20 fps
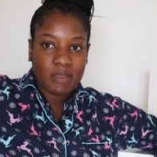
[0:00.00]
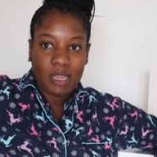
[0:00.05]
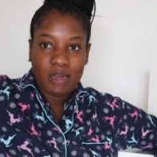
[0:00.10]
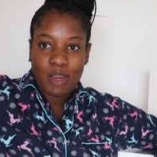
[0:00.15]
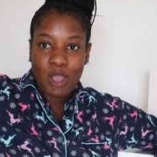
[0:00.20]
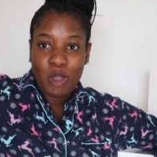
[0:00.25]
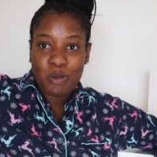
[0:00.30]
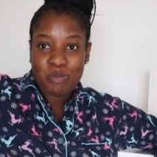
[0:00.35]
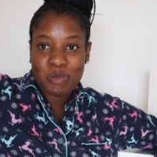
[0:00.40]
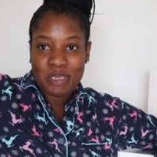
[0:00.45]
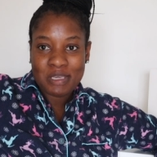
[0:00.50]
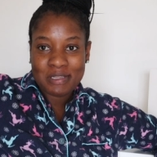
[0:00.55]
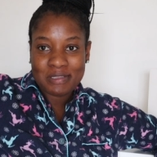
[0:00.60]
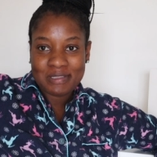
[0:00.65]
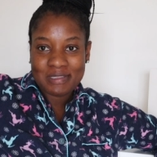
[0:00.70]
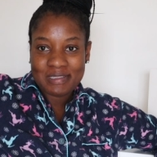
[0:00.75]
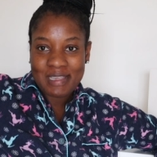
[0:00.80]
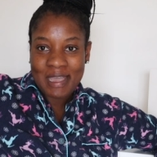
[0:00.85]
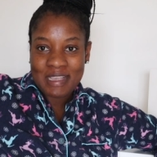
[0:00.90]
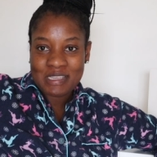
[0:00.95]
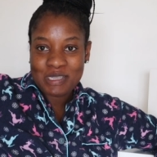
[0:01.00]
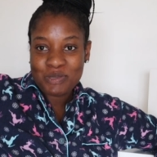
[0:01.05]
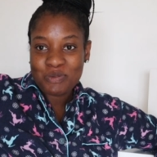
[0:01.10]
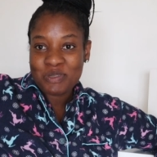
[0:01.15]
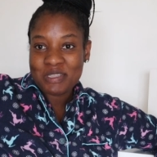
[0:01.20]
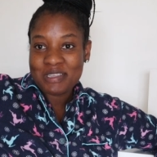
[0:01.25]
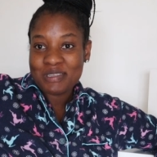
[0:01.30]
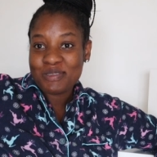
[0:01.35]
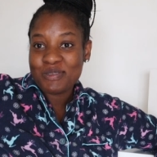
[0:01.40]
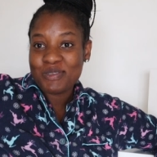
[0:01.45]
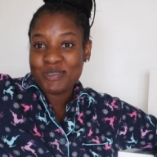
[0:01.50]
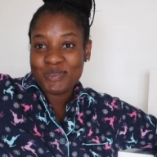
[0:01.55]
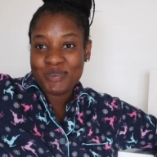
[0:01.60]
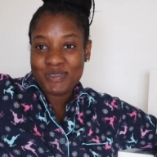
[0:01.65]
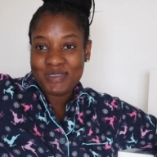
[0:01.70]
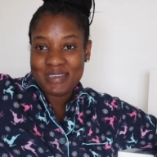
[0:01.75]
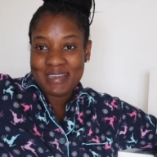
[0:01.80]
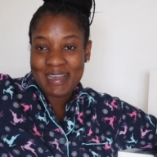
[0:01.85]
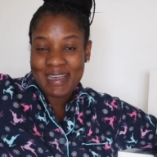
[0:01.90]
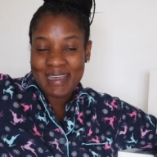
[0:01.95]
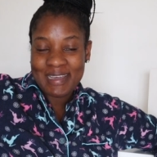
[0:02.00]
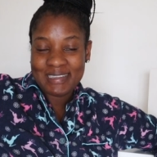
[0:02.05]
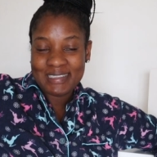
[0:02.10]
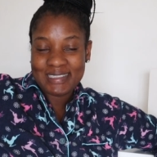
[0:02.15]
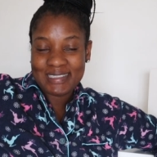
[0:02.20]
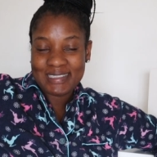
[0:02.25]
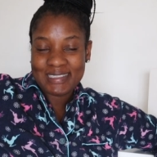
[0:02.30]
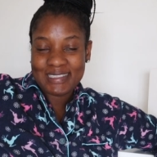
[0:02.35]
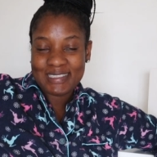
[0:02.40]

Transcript: that'll be it. I just wanted to show you guys